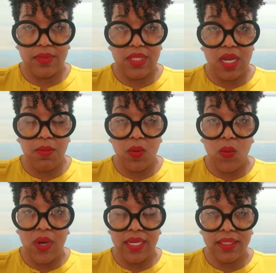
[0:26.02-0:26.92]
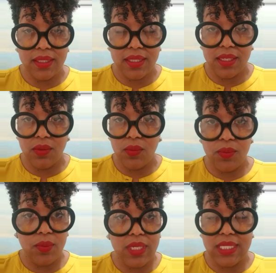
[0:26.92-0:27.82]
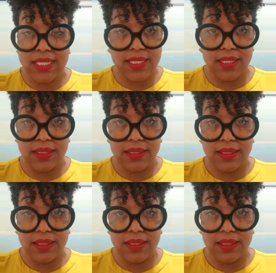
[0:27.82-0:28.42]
Number one, we listen.